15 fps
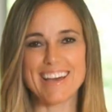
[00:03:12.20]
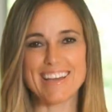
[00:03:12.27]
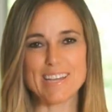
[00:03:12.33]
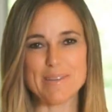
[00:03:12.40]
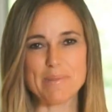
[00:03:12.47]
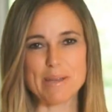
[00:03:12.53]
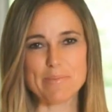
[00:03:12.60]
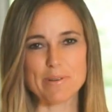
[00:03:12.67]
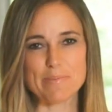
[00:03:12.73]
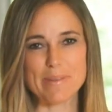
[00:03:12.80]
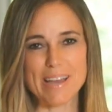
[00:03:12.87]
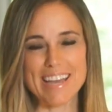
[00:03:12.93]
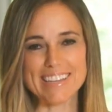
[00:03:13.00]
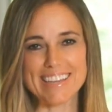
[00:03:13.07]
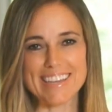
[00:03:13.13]
Hi, I'm Amber
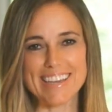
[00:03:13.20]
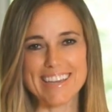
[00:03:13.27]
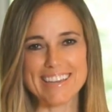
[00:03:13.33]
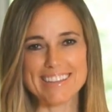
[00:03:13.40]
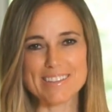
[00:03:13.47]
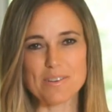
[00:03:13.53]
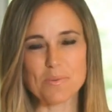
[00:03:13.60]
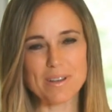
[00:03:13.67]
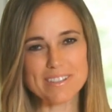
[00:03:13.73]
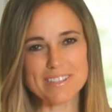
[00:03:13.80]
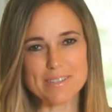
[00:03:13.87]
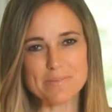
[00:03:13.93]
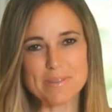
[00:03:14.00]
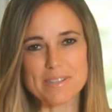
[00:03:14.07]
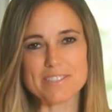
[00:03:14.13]
Mack, and
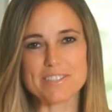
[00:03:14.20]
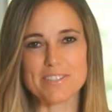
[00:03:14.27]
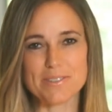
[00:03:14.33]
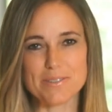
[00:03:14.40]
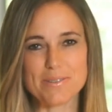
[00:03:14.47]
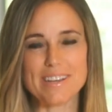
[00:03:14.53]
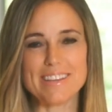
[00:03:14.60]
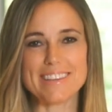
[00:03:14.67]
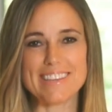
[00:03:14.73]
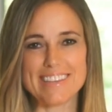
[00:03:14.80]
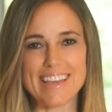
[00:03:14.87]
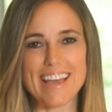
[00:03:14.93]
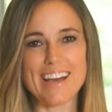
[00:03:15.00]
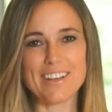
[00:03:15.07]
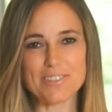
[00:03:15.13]
welcome to
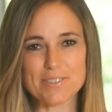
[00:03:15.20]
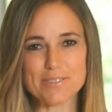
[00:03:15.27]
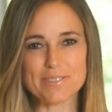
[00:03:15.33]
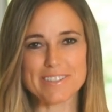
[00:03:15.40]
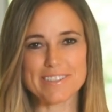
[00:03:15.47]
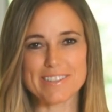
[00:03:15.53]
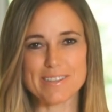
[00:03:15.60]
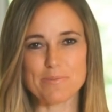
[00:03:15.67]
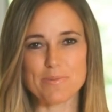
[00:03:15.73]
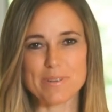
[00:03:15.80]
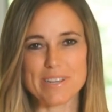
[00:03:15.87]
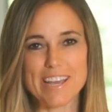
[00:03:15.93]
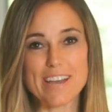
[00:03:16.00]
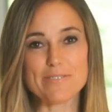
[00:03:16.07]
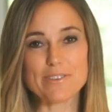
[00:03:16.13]
The Algorithm.
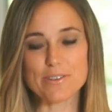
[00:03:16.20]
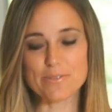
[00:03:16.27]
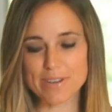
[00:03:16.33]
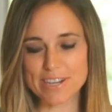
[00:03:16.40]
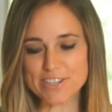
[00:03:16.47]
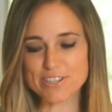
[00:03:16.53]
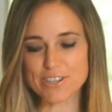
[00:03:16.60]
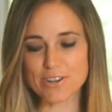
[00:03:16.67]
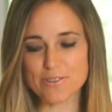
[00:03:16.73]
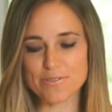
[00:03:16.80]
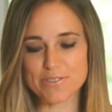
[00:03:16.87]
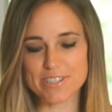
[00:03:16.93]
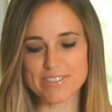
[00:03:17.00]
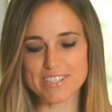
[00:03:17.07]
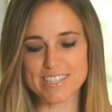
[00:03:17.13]
We have a great show
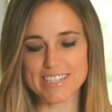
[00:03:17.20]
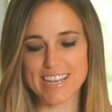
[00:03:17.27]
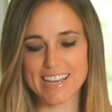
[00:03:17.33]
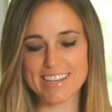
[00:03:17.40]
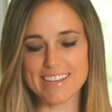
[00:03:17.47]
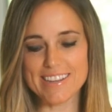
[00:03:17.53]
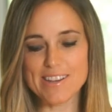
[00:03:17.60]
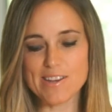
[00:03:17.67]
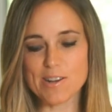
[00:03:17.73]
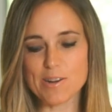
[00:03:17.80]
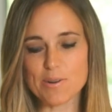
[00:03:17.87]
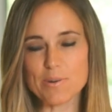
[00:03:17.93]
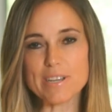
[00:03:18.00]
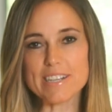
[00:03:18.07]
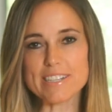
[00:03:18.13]
for you today.
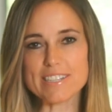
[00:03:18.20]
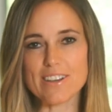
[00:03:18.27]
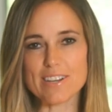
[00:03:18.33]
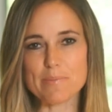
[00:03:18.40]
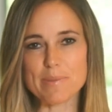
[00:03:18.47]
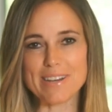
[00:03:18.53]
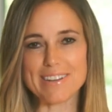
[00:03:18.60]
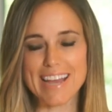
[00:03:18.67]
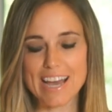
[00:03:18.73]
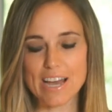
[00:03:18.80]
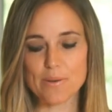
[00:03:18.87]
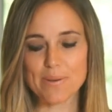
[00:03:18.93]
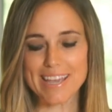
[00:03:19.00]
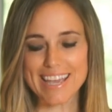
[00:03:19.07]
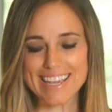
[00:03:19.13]
We're going to talk about
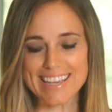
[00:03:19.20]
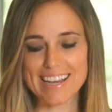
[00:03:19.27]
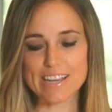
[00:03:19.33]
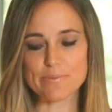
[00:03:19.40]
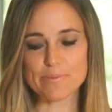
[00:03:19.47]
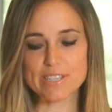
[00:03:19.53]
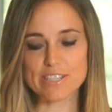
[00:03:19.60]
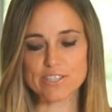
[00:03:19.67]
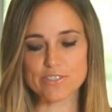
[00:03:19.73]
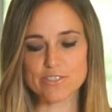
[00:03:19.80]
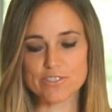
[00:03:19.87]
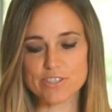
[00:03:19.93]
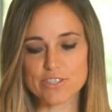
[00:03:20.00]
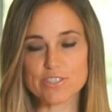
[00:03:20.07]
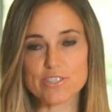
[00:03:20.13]
how AI
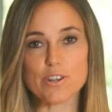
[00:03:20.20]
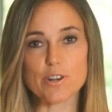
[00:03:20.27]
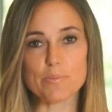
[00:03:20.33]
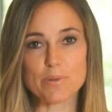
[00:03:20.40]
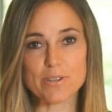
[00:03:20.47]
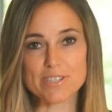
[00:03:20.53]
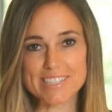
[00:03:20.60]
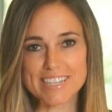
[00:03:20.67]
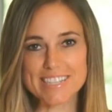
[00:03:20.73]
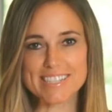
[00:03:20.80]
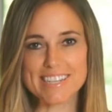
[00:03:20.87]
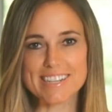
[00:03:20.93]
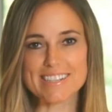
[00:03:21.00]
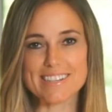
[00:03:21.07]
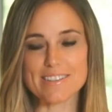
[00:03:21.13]
researchers are
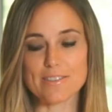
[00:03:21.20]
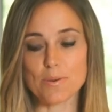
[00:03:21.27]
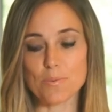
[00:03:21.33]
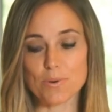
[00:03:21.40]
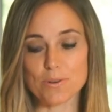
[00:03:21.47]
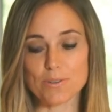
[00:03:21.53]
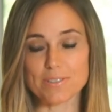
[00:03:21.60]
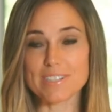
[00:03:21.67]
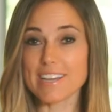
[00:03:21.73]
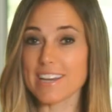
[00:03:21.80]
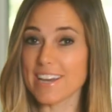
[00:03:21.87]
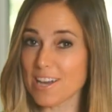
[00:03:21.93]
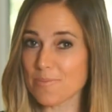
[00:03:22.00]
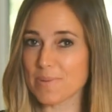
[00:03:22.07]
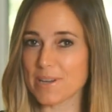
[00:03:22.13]
predicting the World Cup.